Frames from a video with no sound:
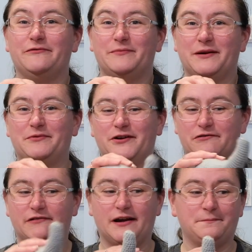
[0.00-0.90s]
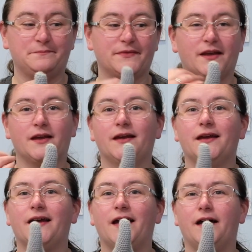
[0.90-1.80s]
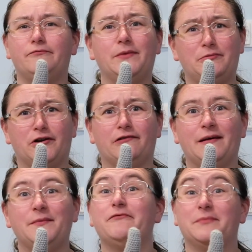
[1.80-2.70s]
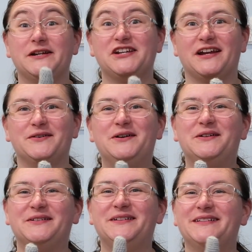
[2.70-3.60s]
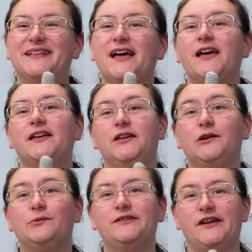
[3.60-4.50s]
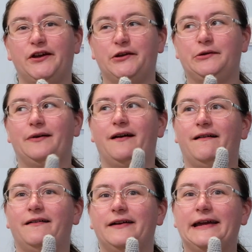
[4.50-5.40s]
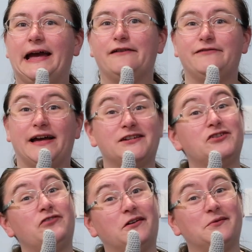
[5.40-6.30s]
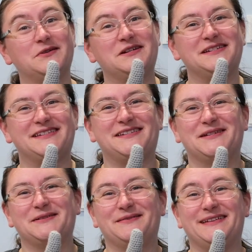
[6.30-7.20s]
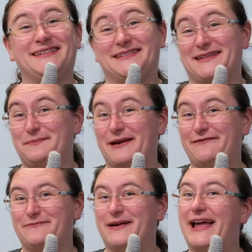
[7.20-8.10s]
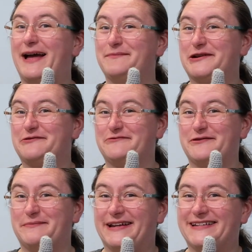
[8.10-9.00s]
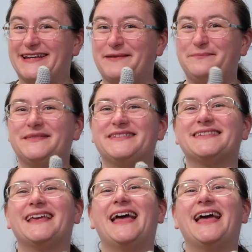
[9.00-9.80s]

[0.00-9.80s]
of my programme, of my programme, of my channel, you will know I have had struggles with some of my amigurumi attempts,